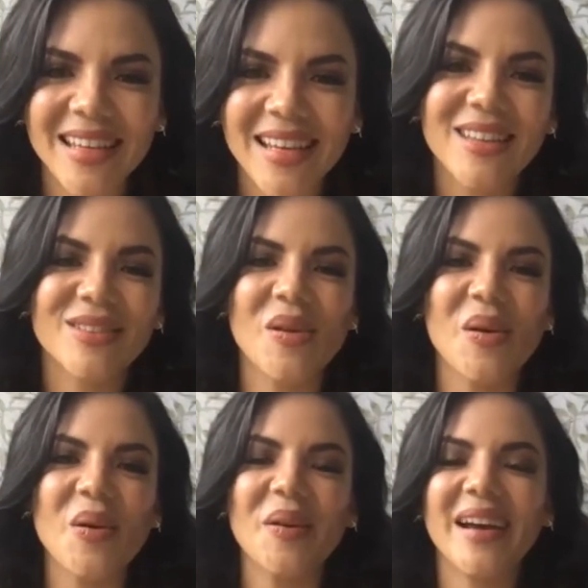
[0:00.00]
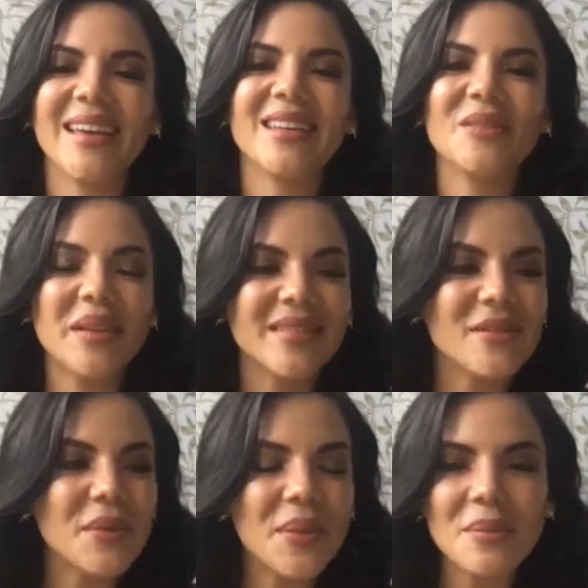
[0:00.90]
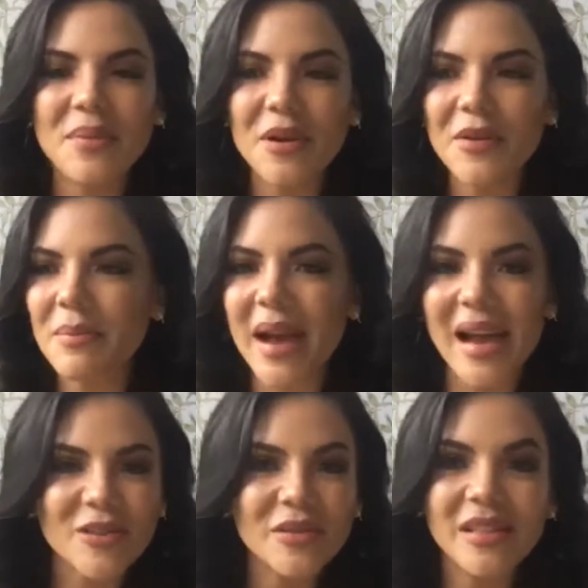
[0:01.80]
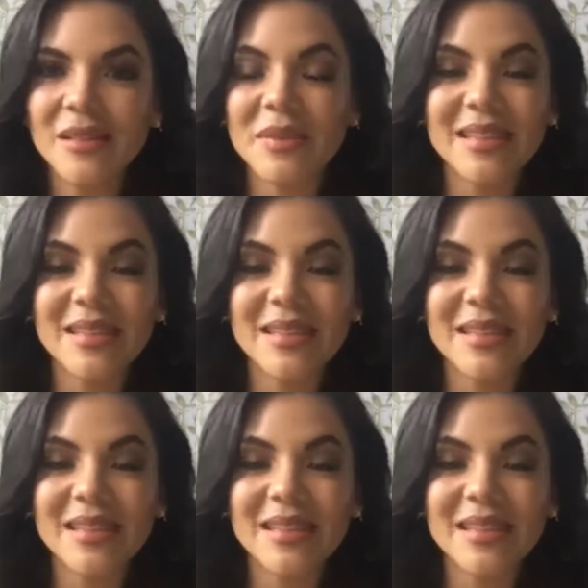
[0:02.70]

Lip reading: So it was everything very manual.